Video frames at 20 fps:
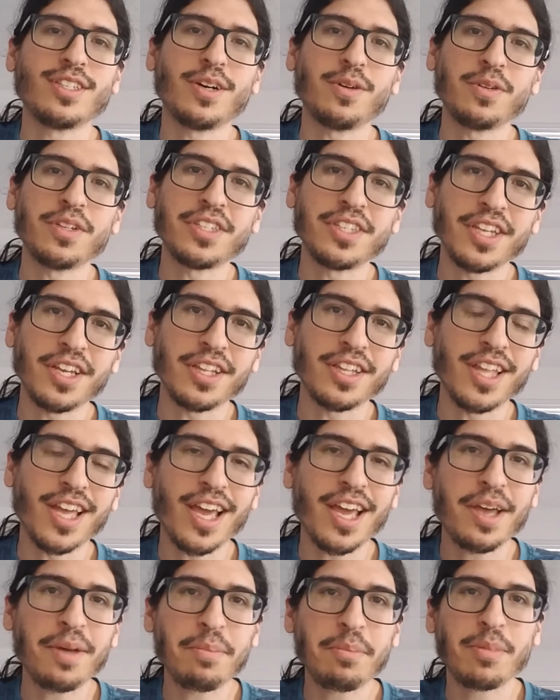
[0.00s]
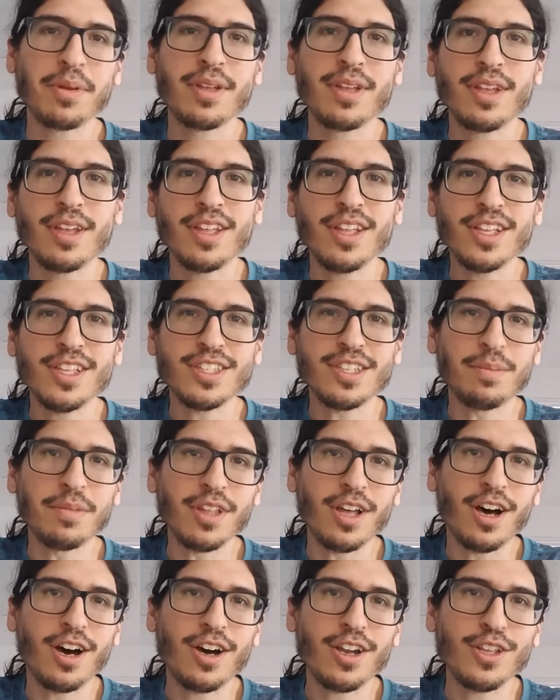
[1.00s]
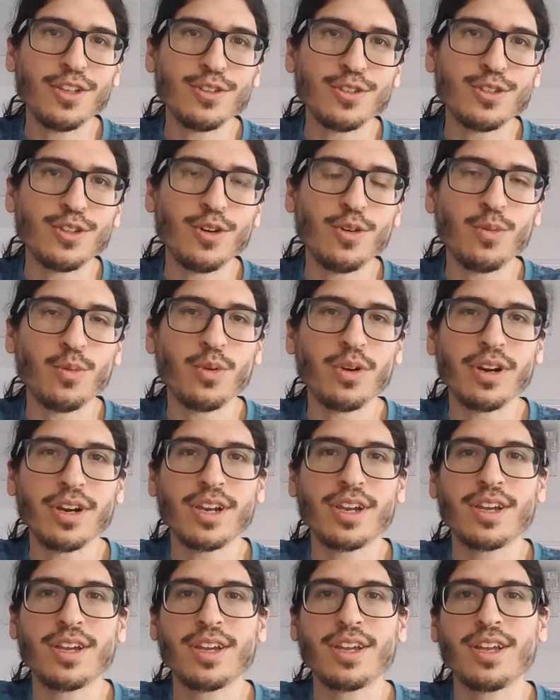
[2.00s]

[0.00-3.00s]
I would say, on the app. Some of the audios don't work.